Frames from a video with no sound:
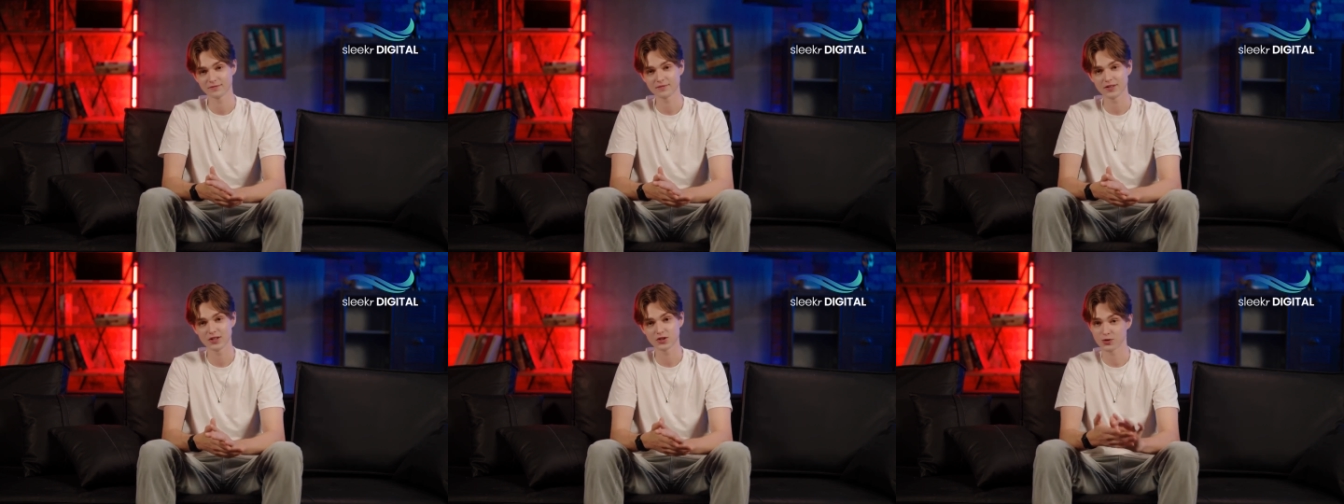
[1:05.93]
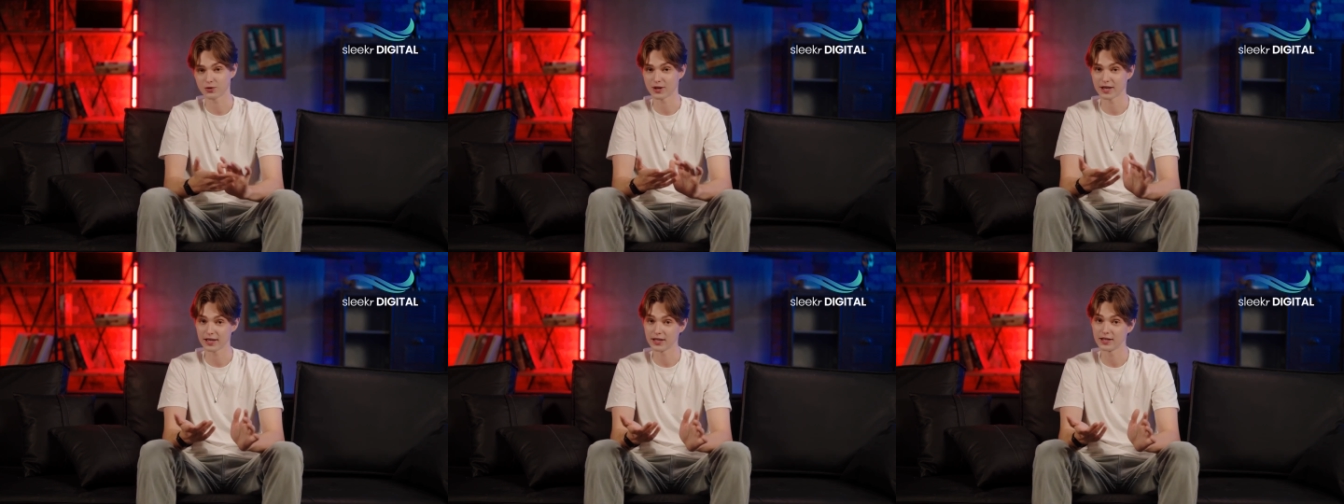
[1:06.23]

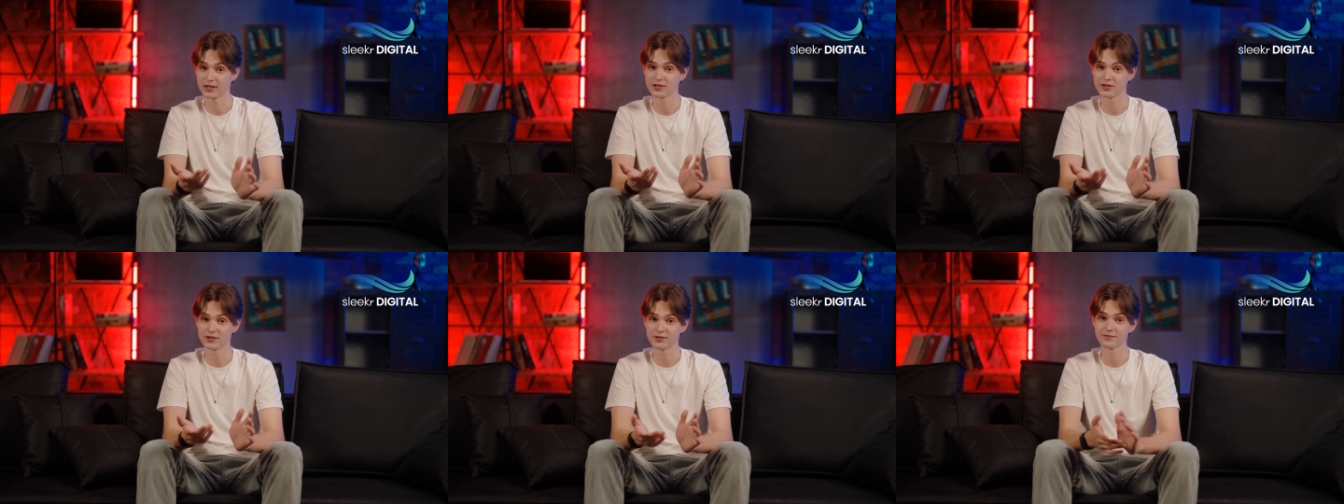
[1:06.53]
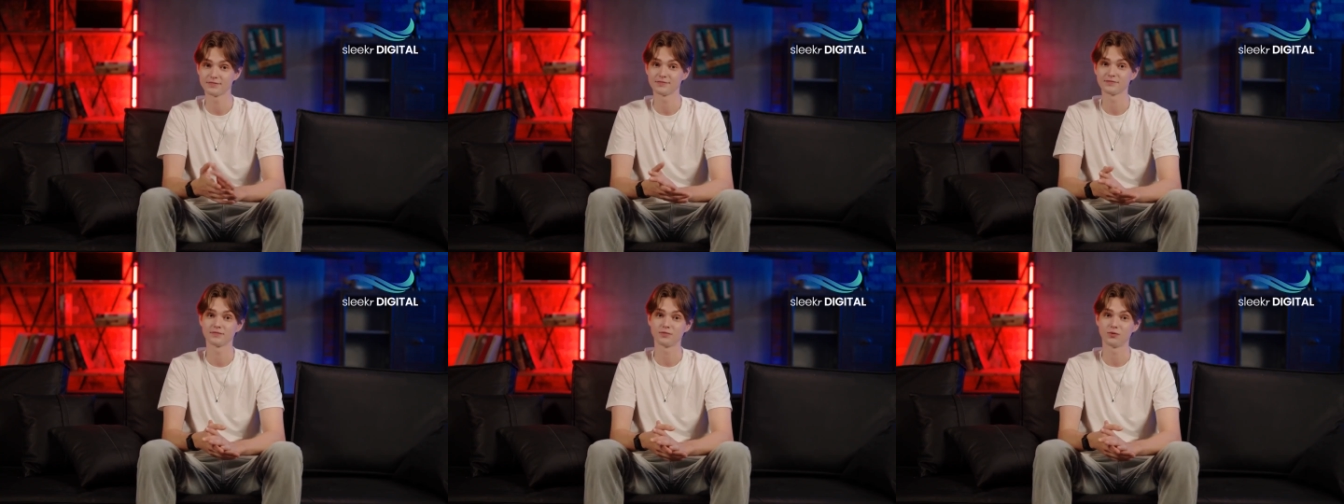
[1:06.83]
This right here,
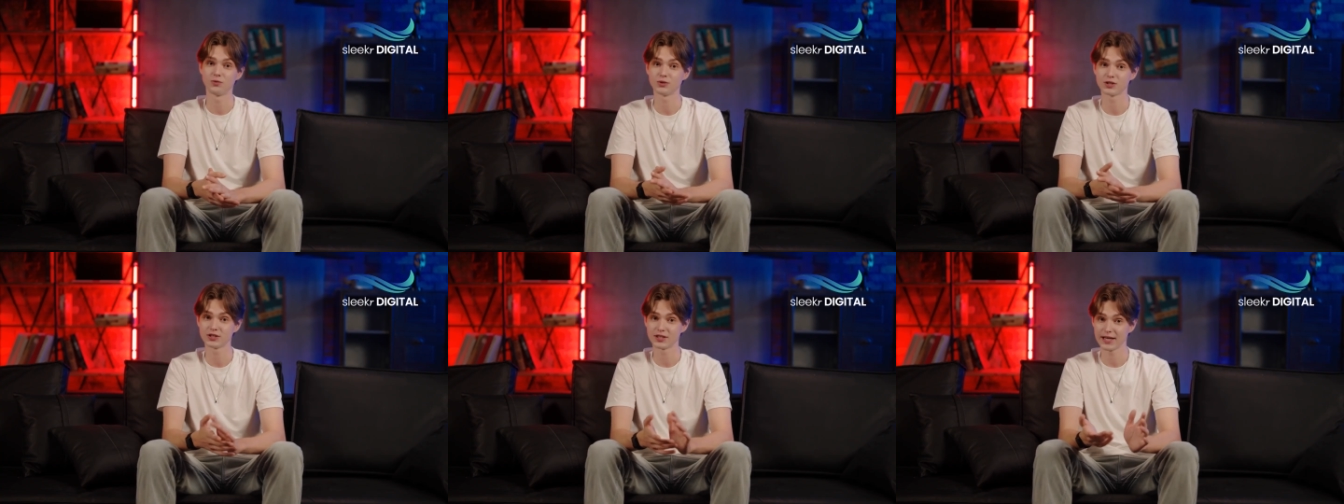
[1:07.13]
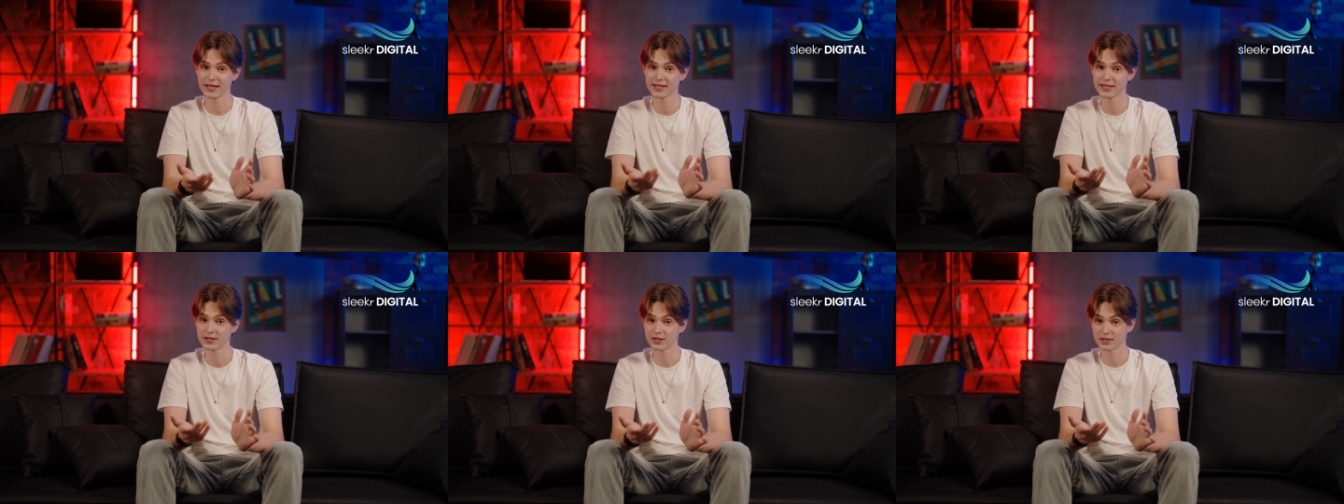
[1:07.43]
we're
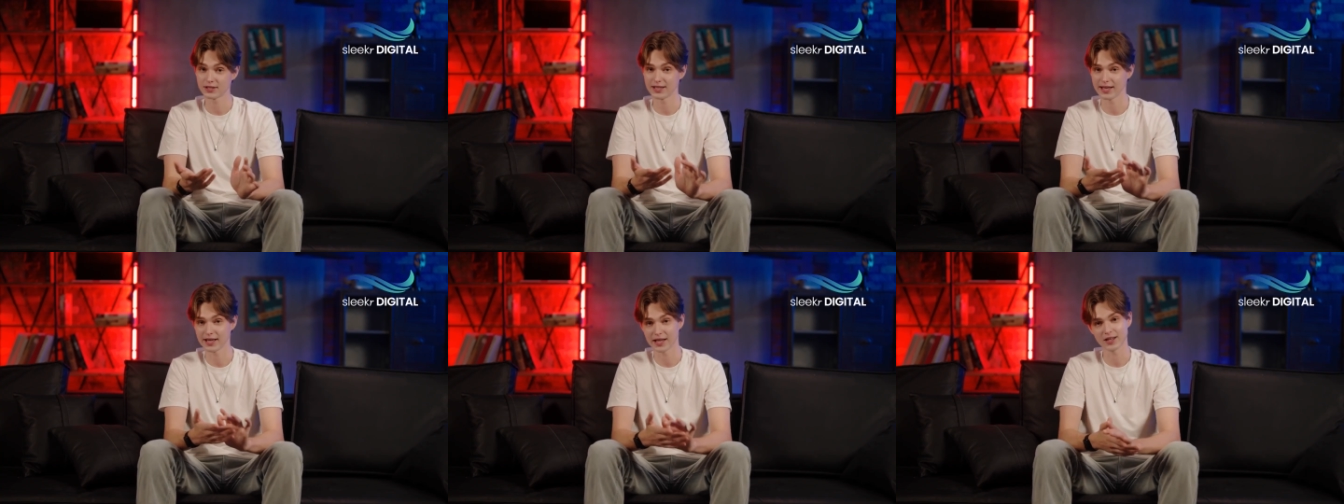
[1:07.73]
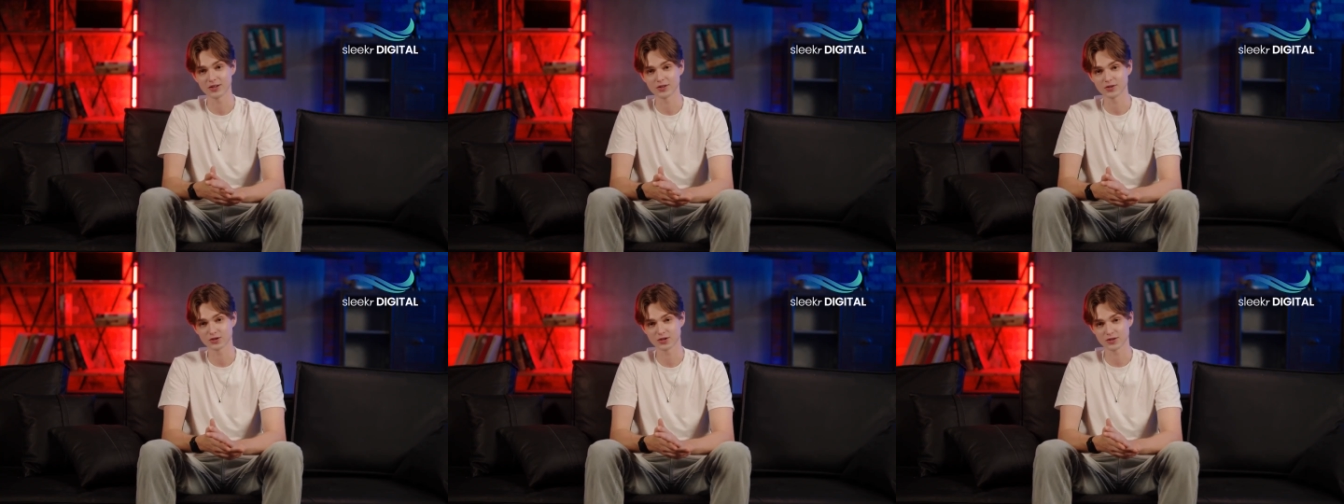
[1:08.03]
setting the
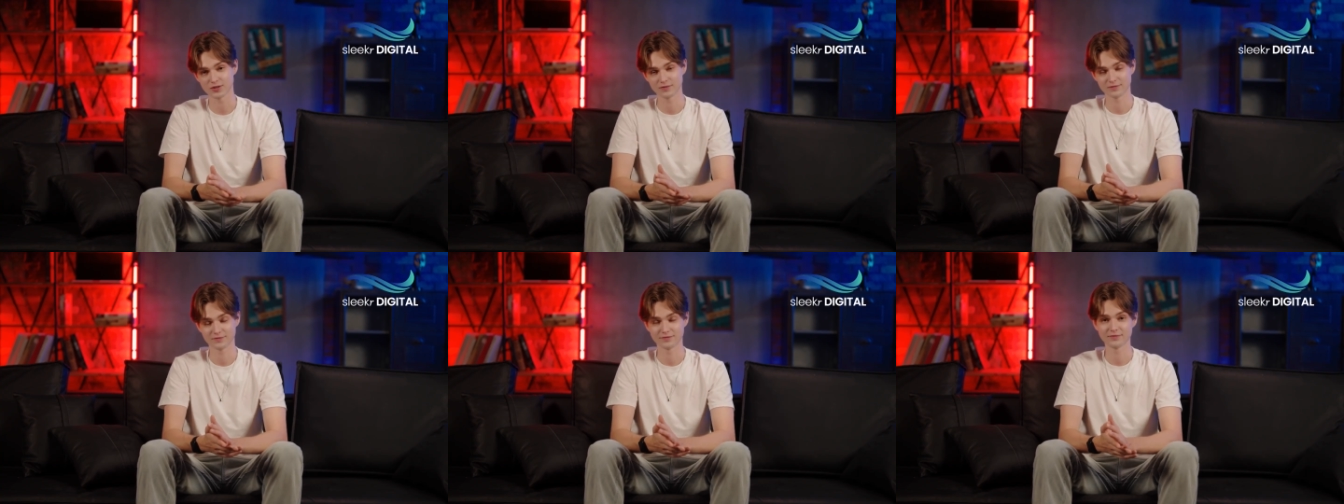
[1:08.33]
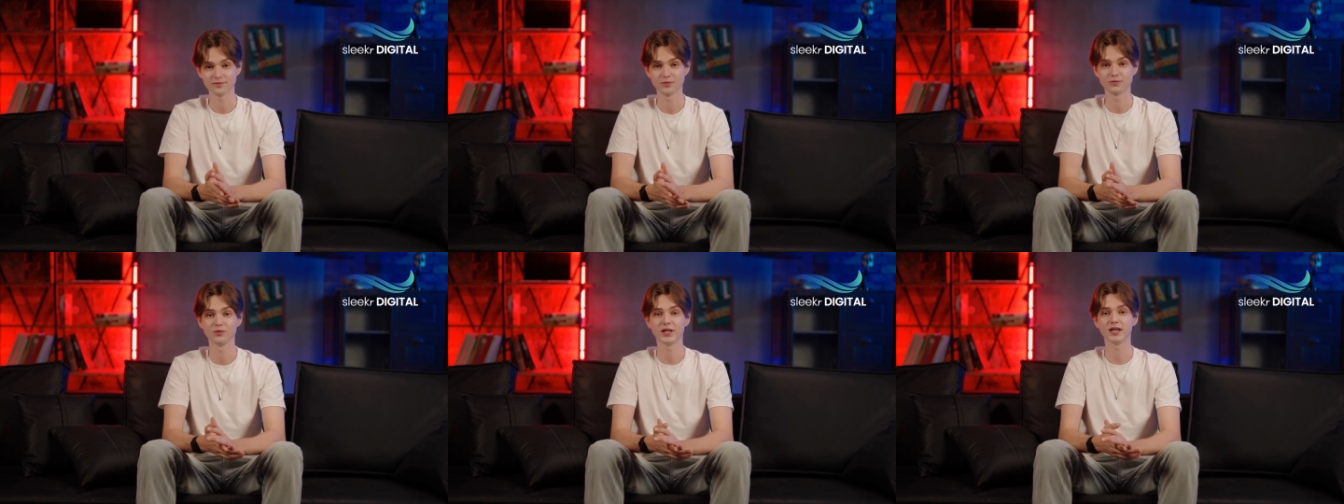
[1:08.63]
stage.
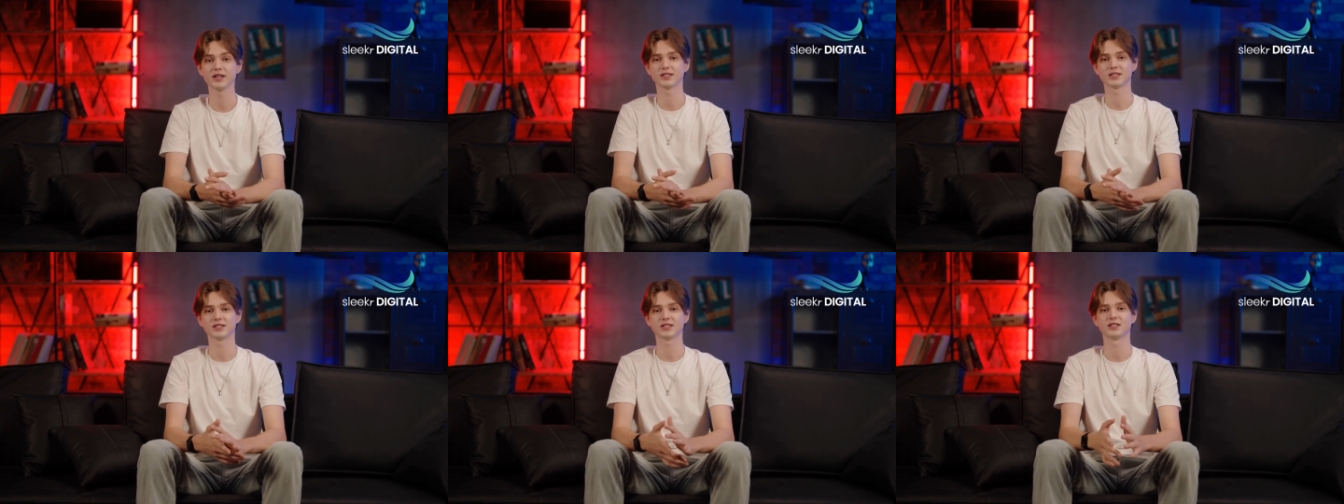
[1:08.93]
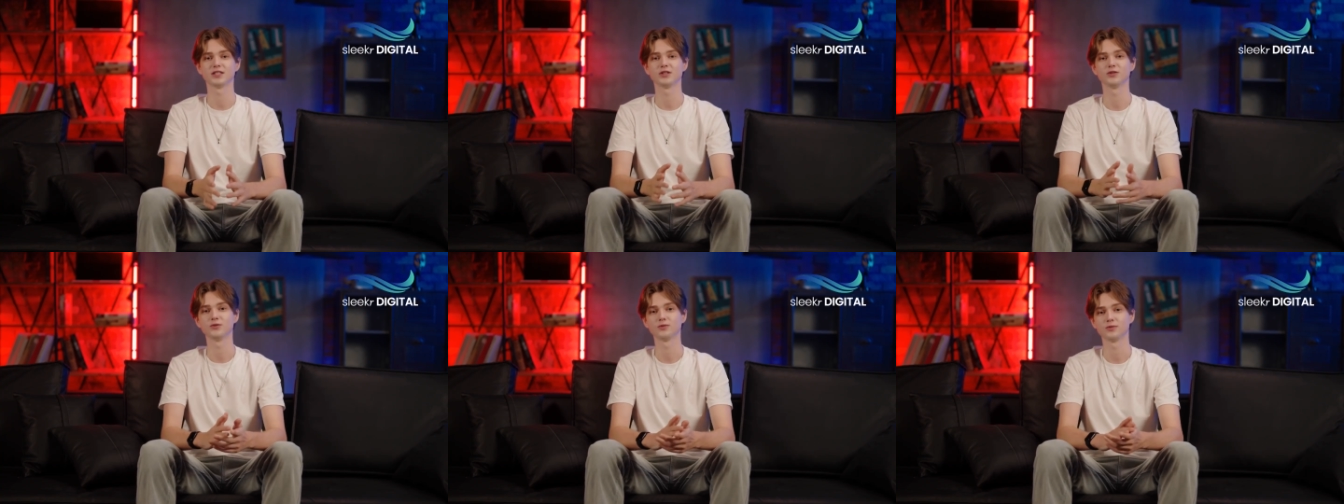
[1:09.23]
Lesson
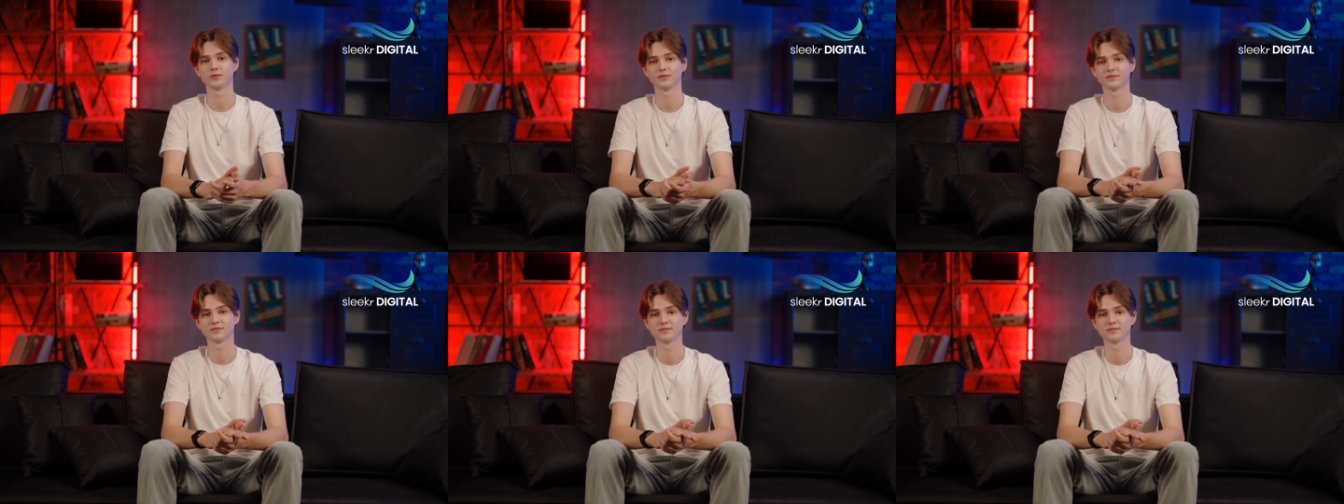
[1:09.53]
2.